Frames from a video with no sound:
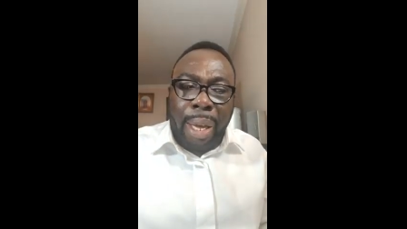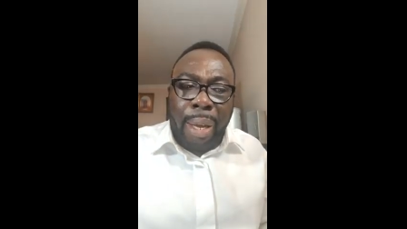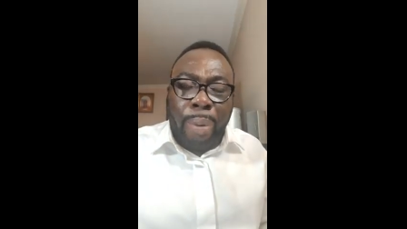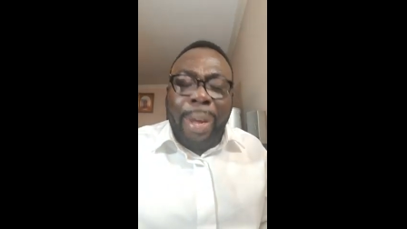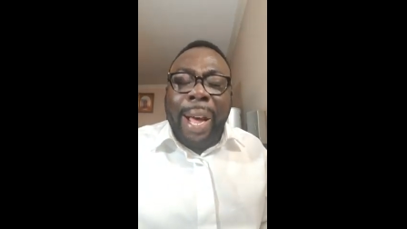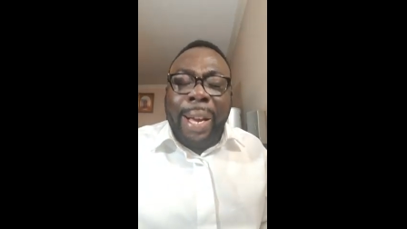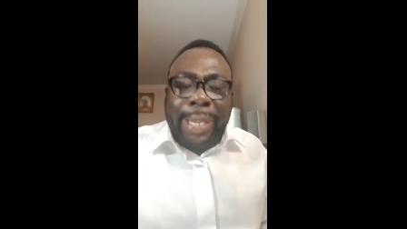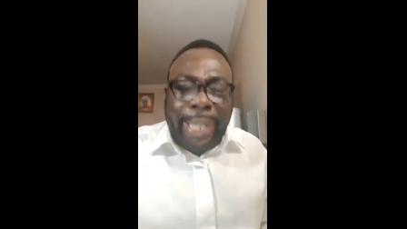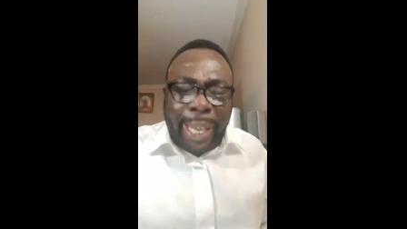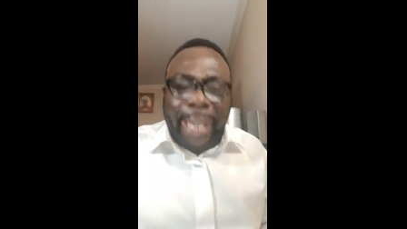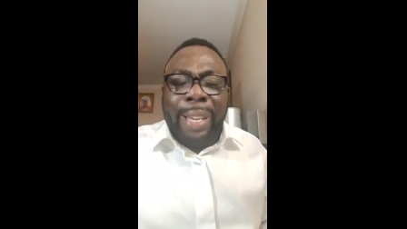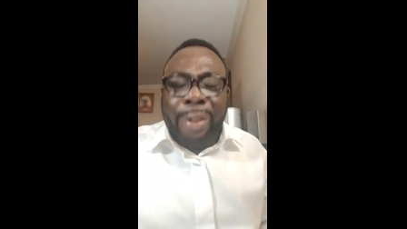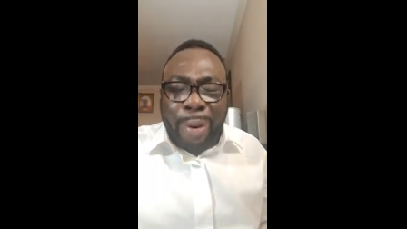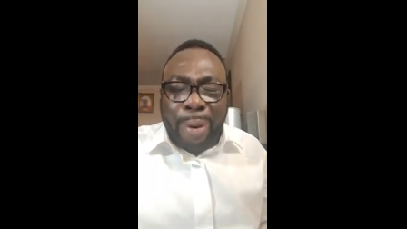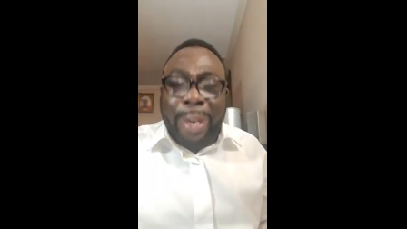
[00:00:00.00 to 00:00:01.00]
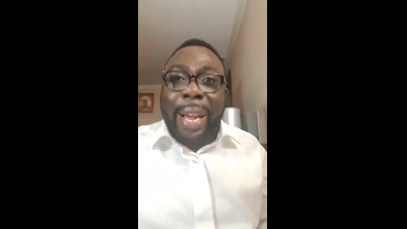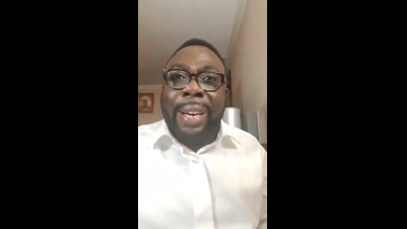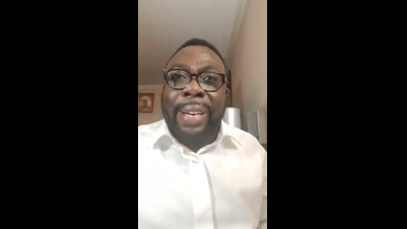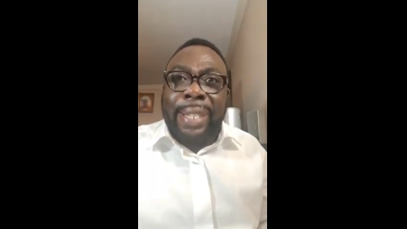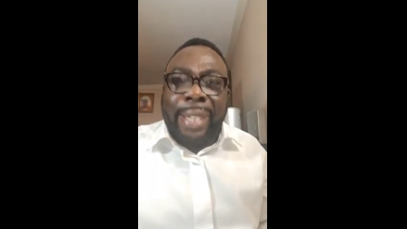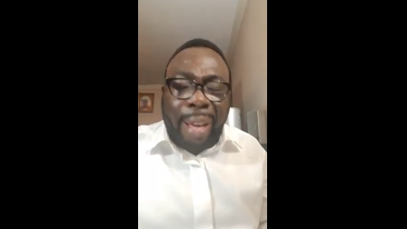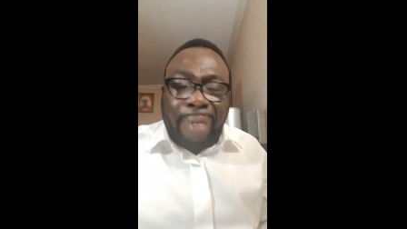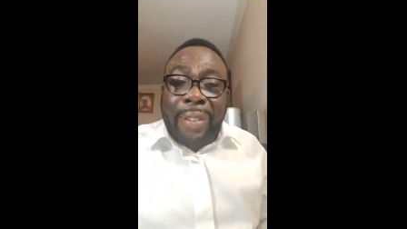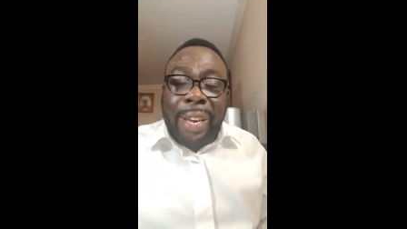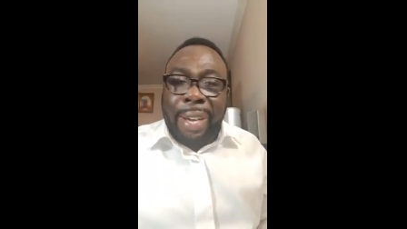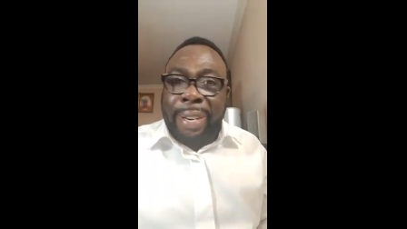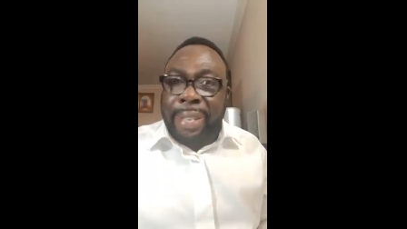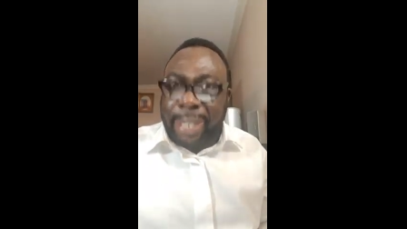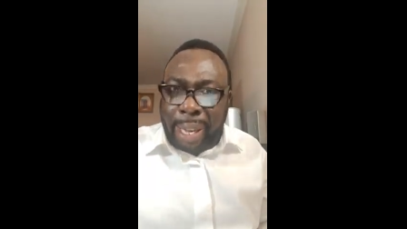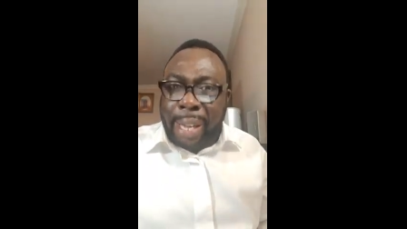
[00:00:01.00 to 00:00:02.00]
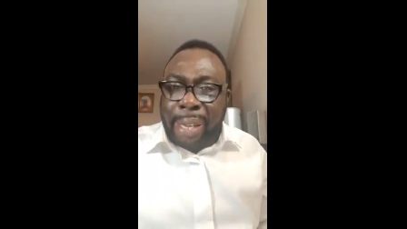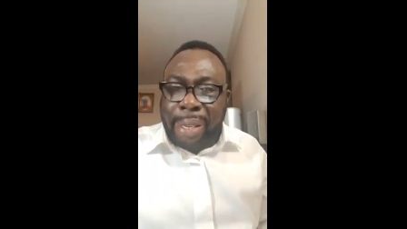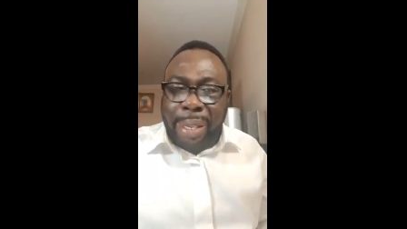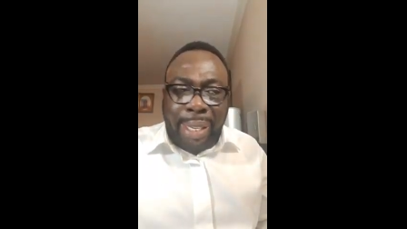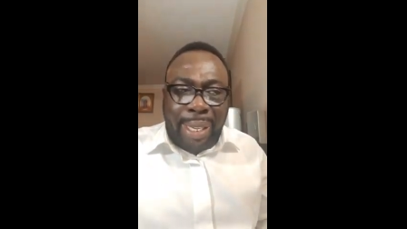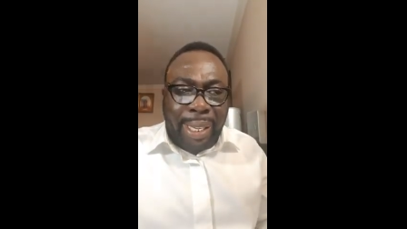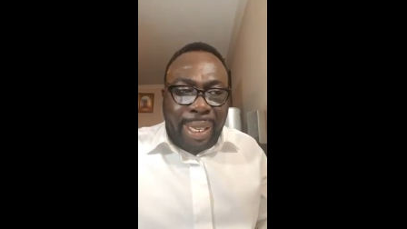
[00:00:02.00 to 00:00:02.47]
We are telling you there is heaven, there is hell.